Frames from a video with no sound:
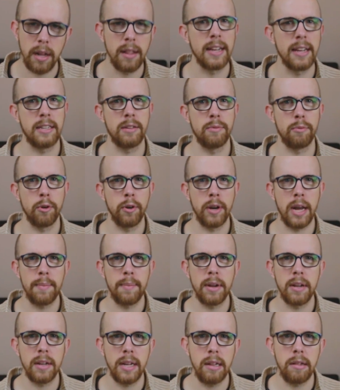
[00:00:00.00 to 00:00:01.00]
I'll link to
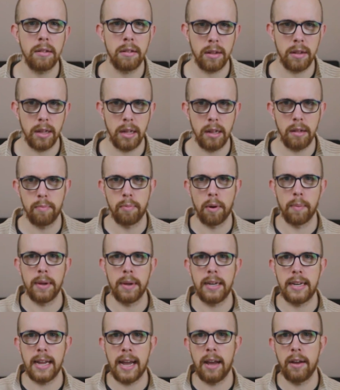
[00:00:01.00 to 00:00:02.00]
Runehammer. He's
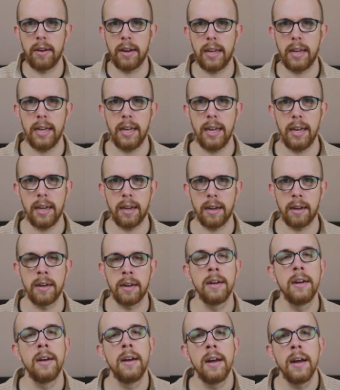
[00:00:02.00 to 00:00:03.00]
probably down
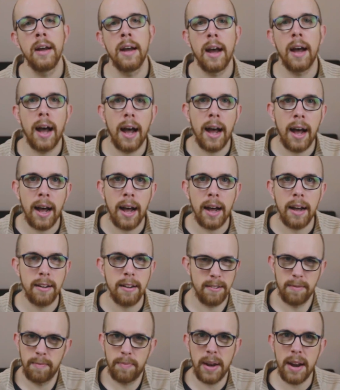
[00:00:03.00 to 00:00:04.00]
here.
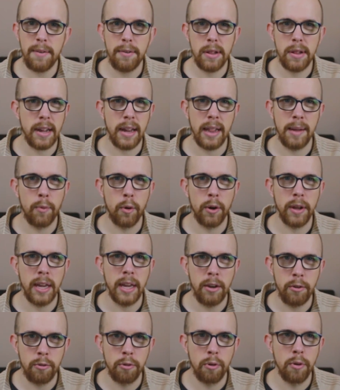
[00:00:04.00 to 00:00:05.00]
But every Saturday
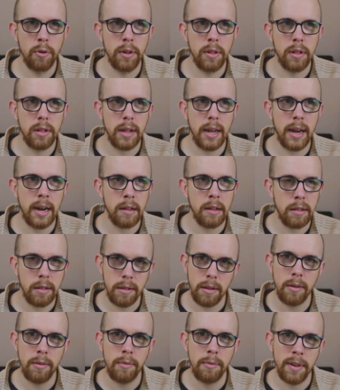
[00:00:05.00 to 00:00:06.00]
morning he draws, and it's
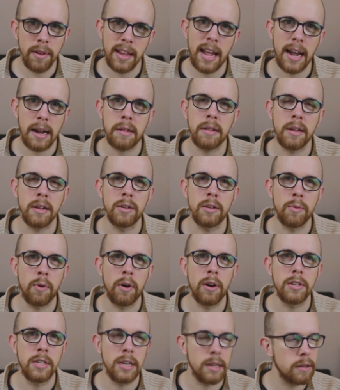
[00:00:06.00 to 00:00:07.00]
so relaxing to
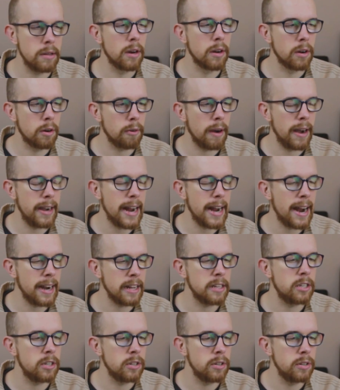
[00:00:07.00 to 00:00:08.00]
watch. He's got a great
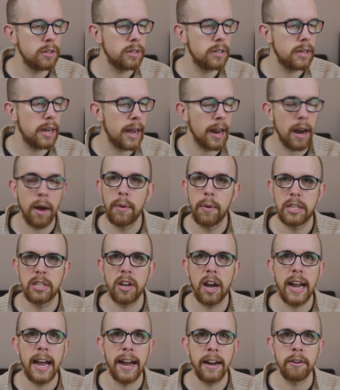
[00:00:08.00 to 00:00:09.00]
attitude, and I
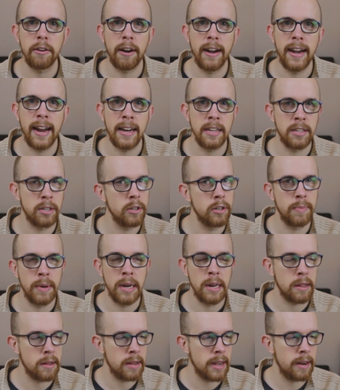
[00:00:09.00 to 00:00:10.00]
wish I had a great attitude,
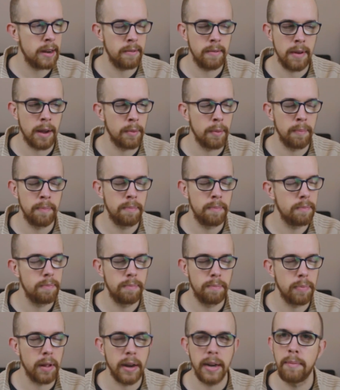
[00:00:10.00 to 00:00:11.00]
but instead I'm a
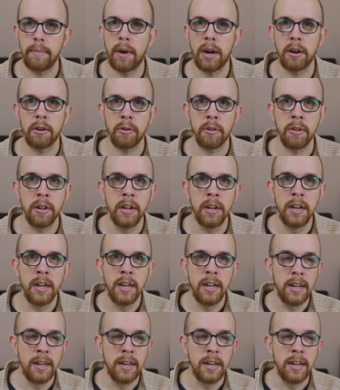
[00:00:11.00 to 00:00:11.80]
bloody mongrel.